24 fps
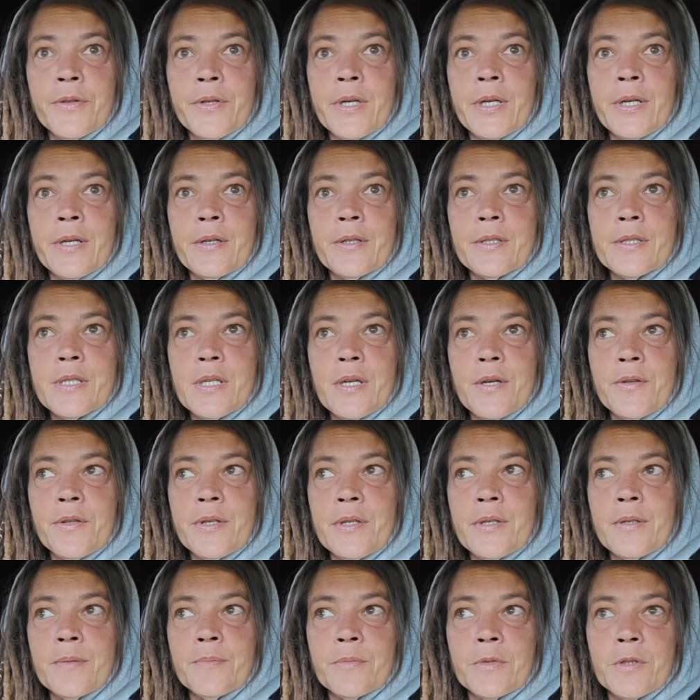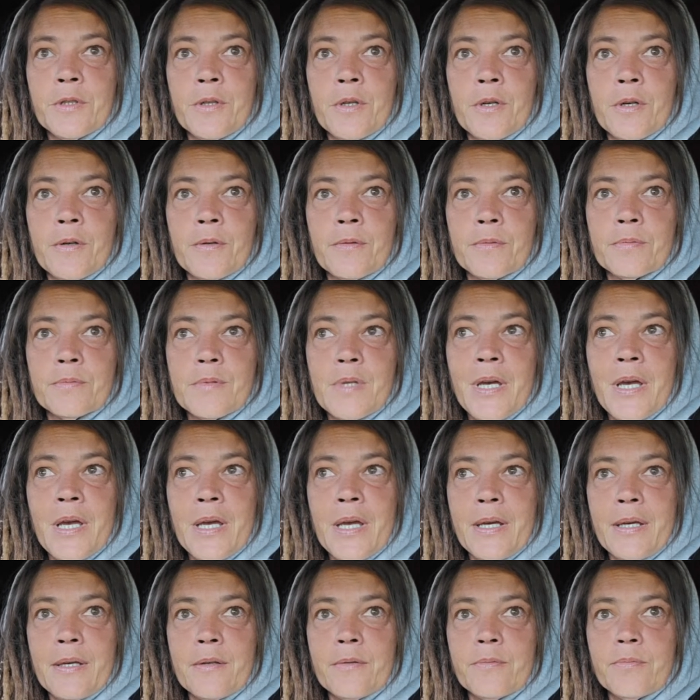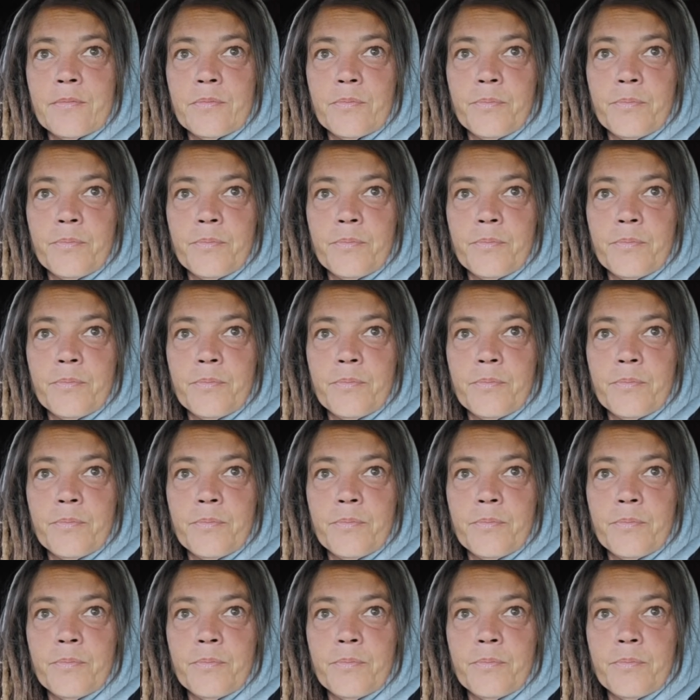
there and tell them, you know, hey,